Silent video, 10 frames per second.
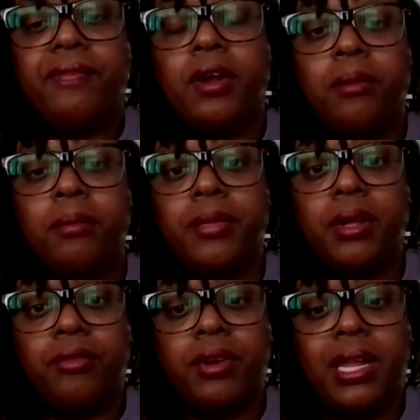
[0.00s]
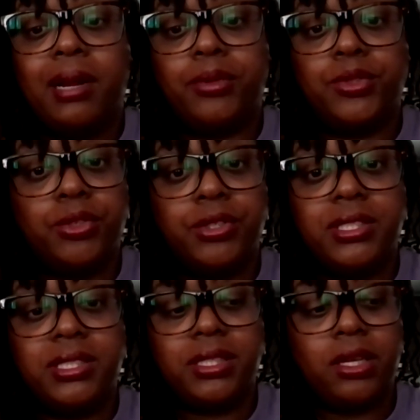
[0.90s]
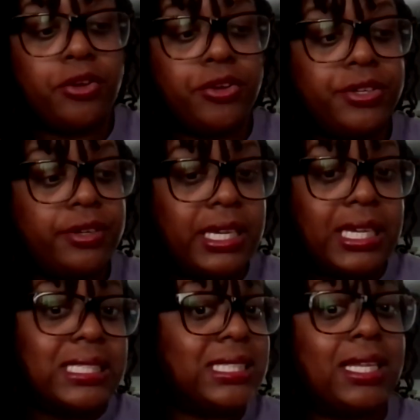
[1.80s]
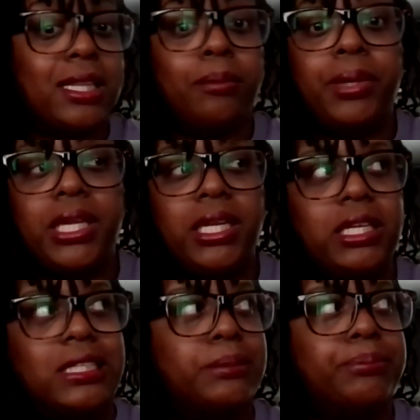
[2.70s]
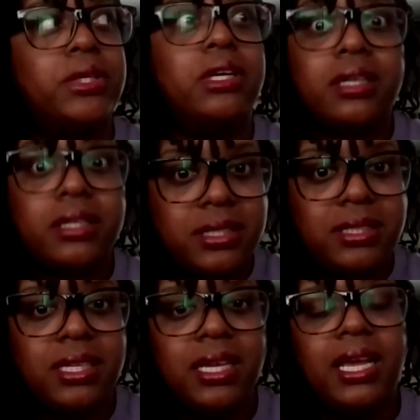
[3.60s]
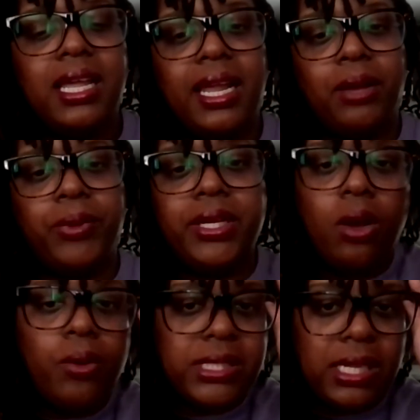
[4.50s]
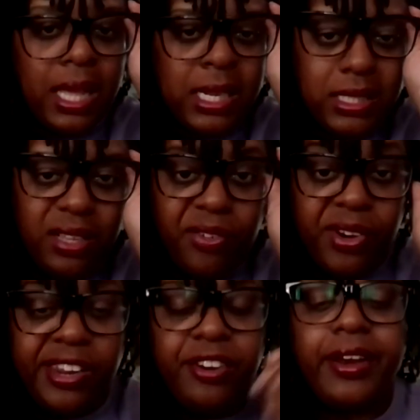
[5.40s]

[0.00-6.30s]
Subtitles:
from reliable sources is all good. Encyclopedias, books. Like, we know it's a lot of stuff on the